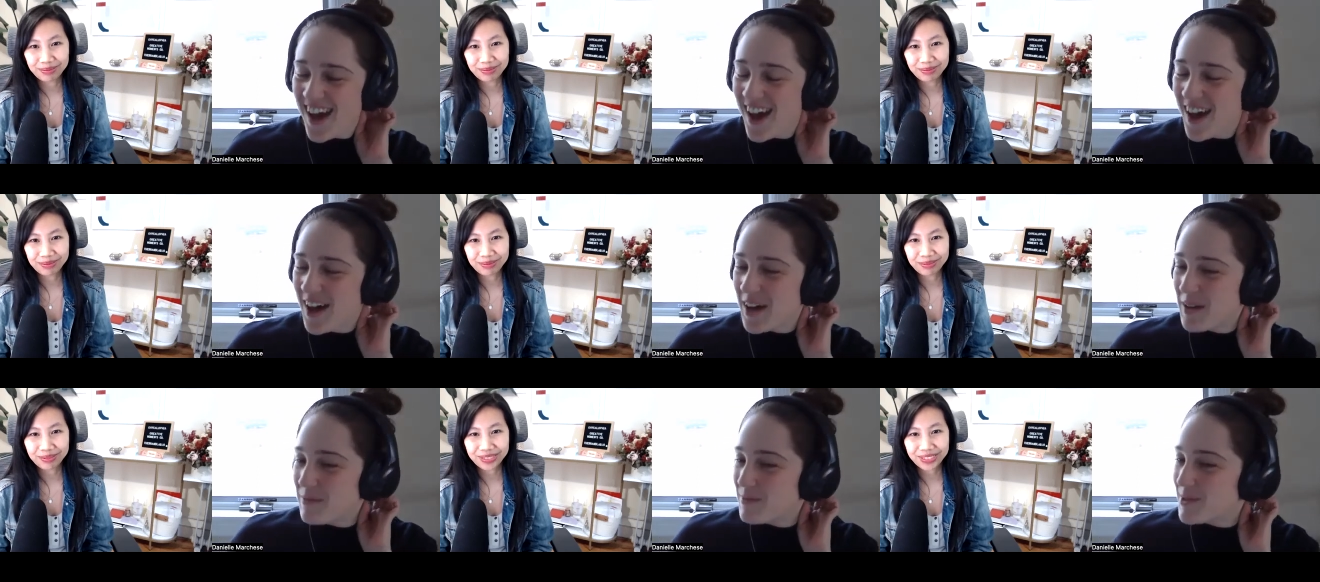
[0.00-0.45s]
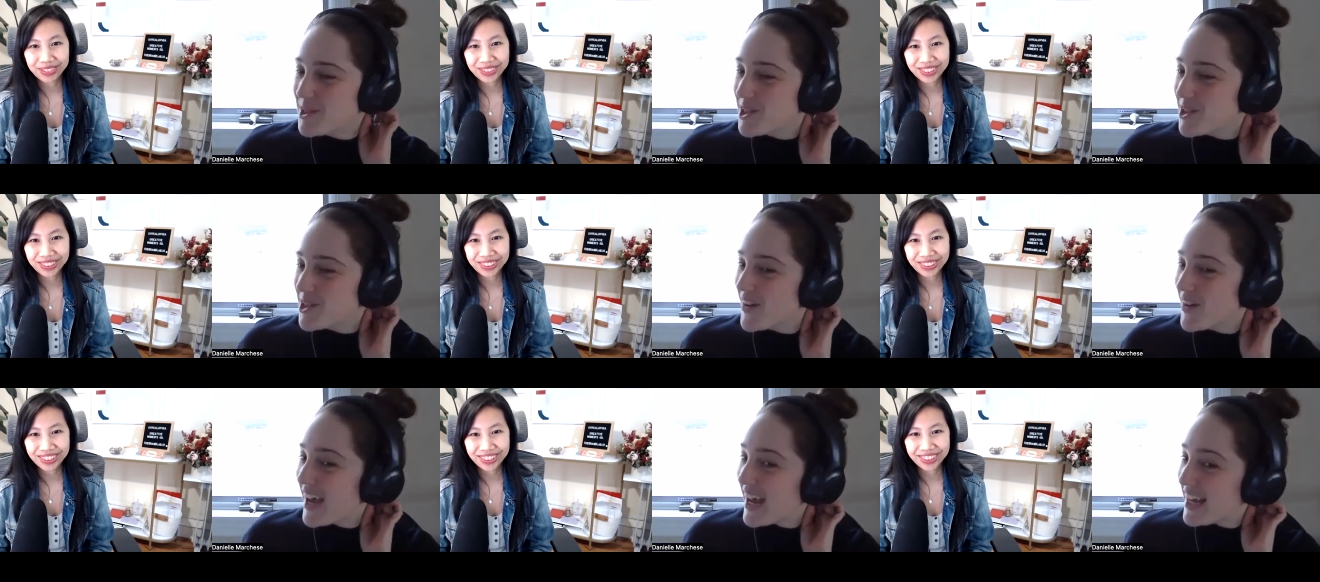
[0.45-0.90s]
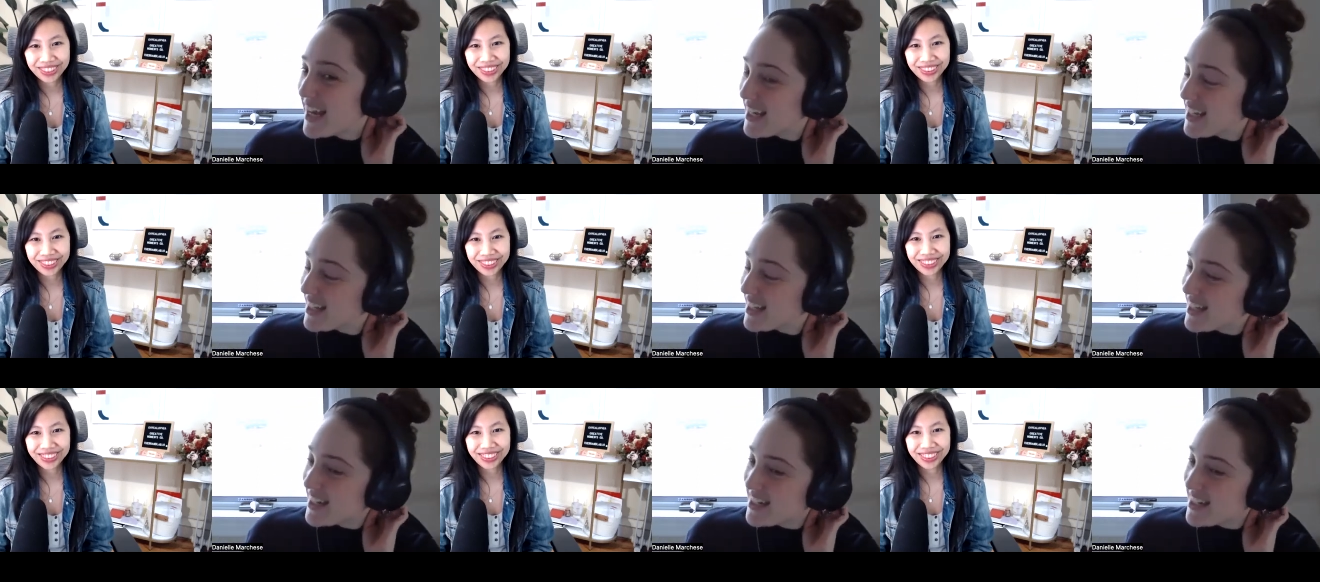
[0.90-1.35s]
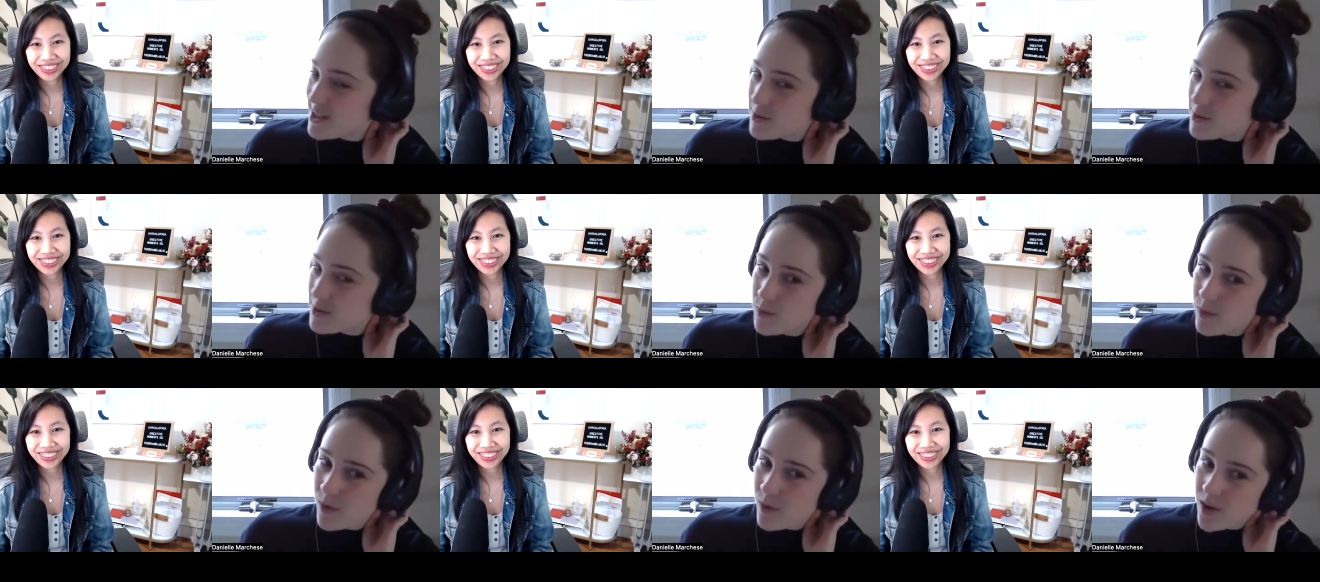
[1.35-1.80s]
Speaker 1: Um, so, any
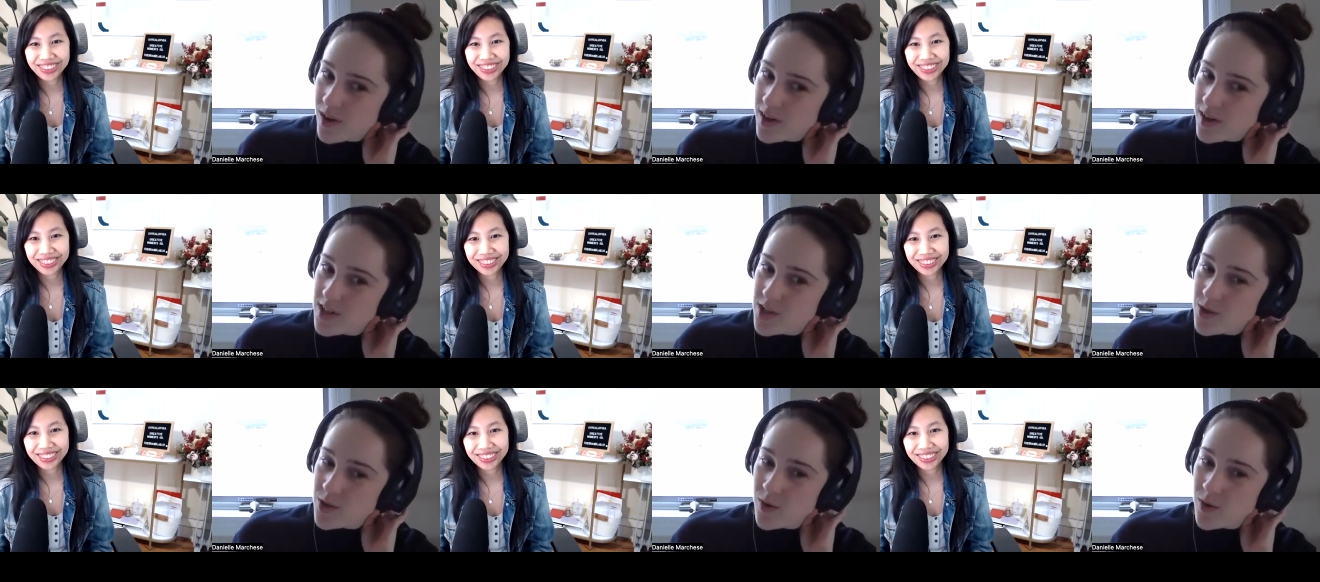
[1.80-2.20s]
last words